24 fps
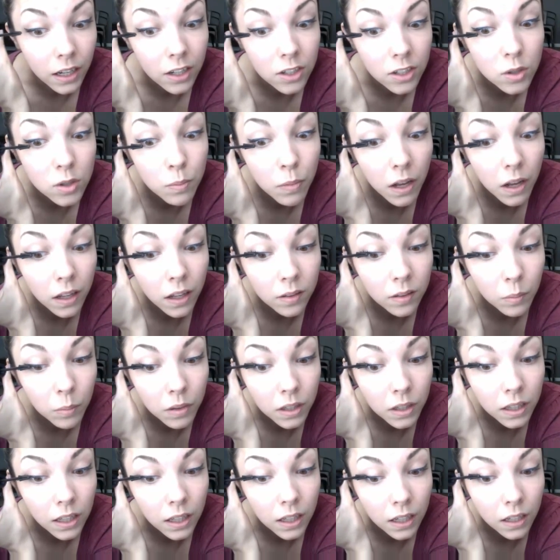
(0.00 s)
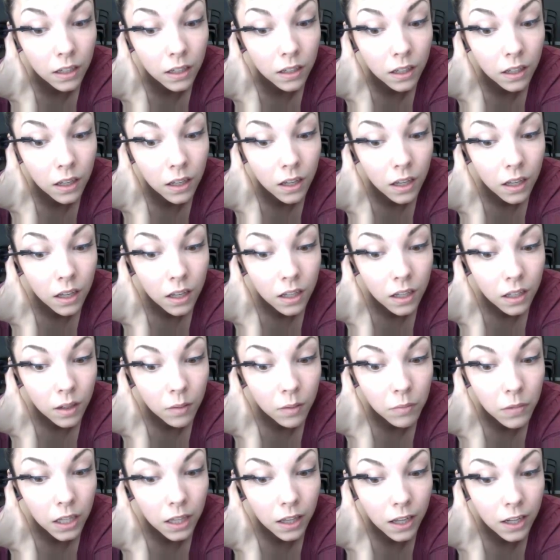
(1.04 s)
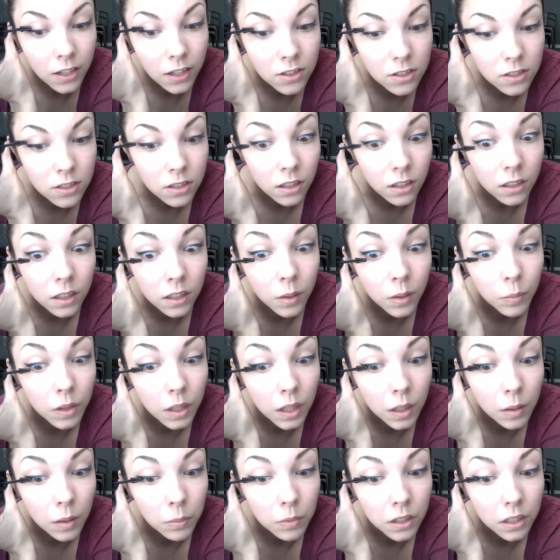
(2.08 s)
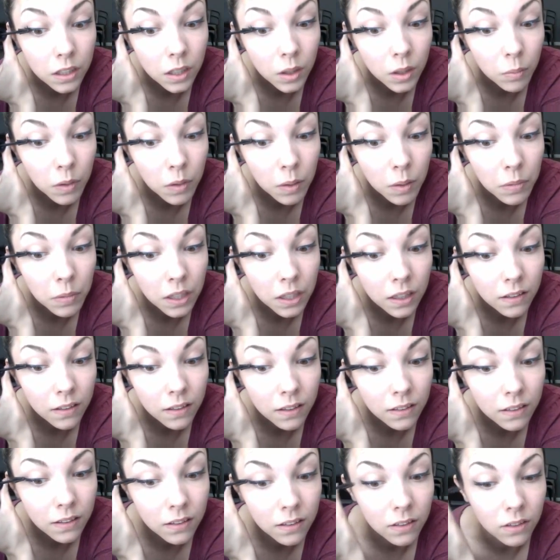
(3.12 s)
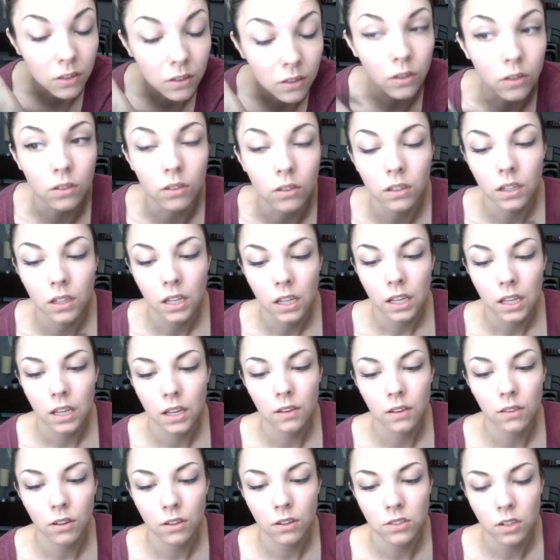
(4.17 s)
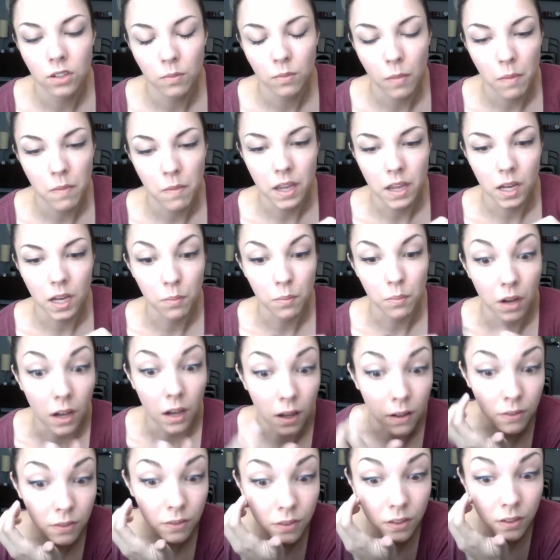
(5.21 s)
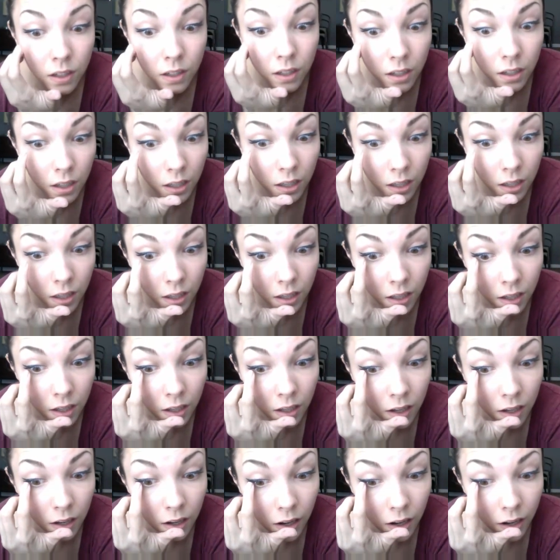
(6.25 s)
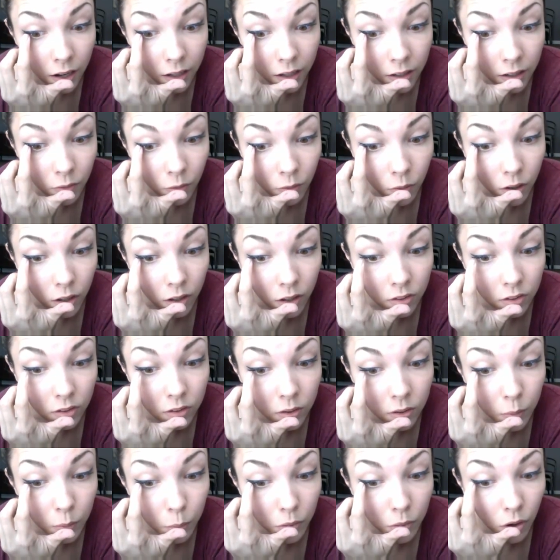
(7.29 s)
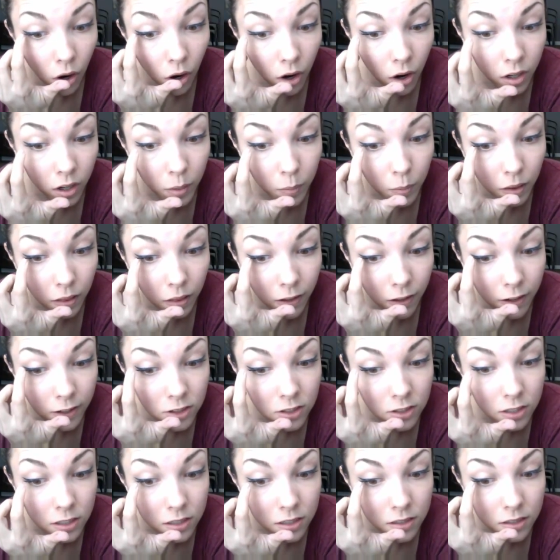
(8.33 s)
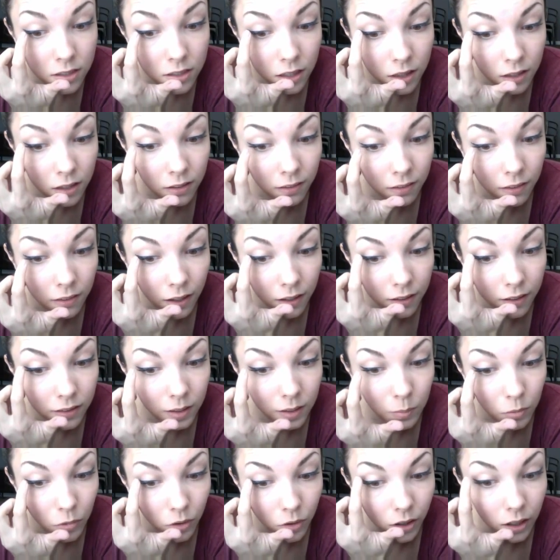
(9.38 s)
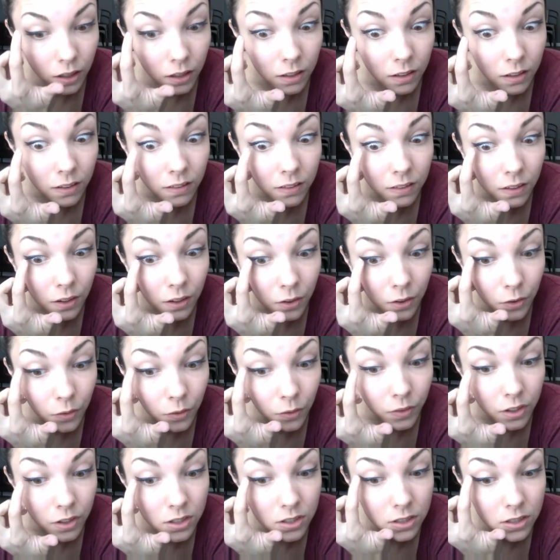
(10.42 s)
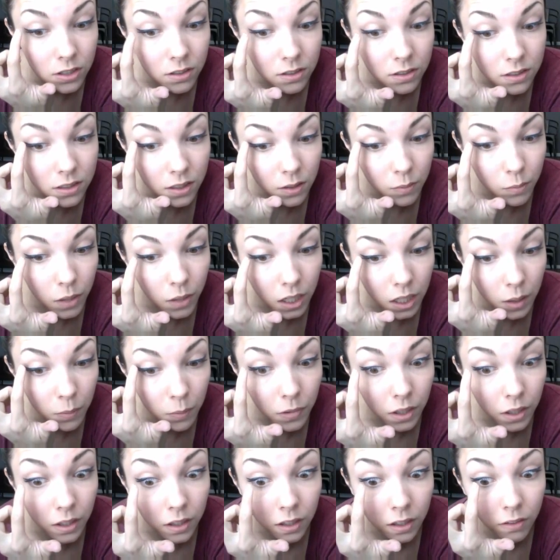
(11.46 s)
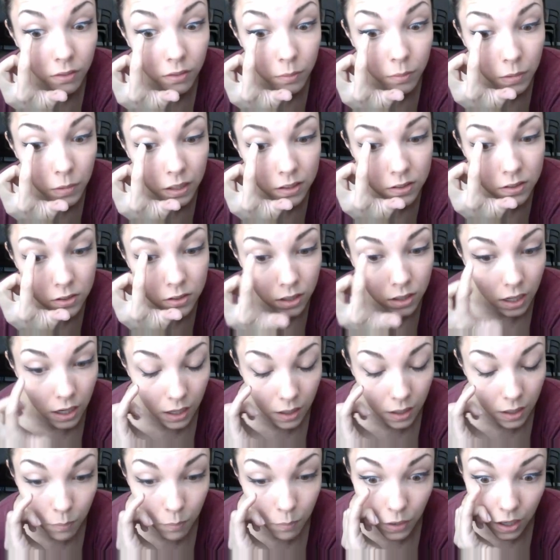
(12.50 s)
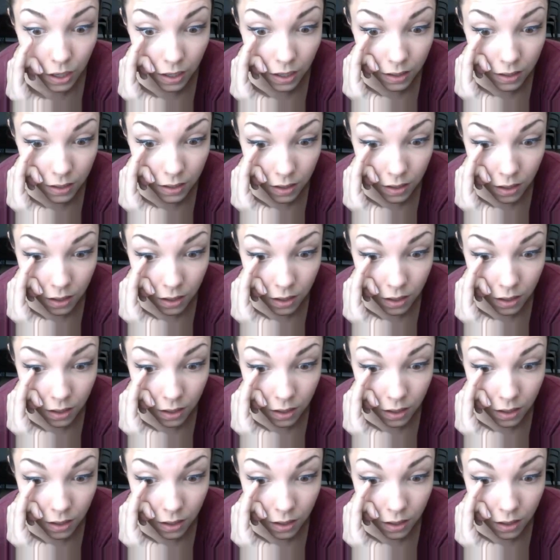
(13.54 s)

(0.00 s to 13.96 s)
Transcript: as you possibly can. Now, my lashes are clumping up a little bit because I still, even though I took my makeup off, I didn't work super hard on my lashes this last time around, and so there's still some makeup on there from yesterday. But